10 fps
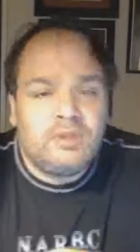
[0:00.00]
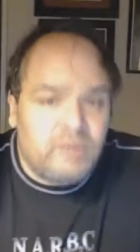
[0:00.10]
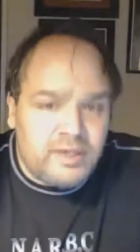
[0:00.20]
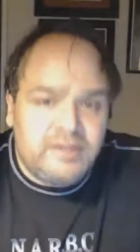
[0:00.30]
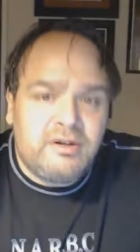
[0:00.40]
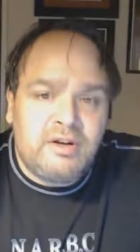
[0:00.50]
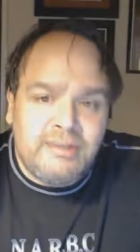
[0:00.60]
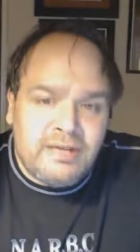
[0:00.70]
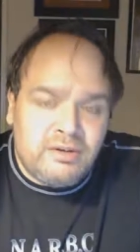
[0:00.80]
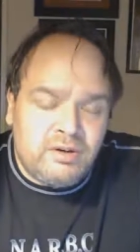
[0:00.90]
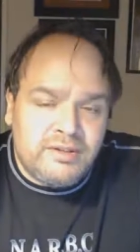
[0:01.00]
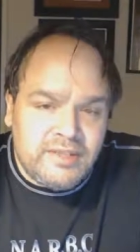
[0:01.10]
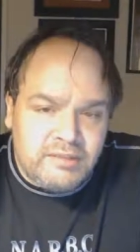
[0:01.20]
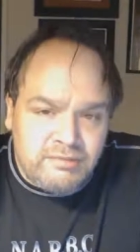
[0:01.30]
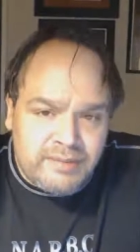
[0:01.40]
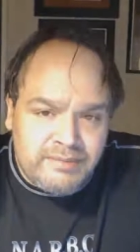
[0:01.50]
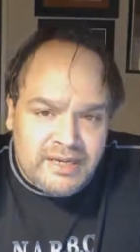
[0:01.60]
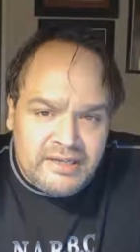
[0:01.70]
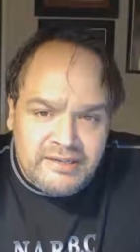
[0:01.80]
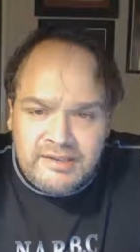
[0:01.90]
We're going to talk about all things
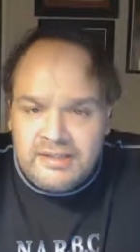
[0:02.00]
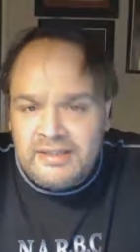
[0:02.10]
reptiles,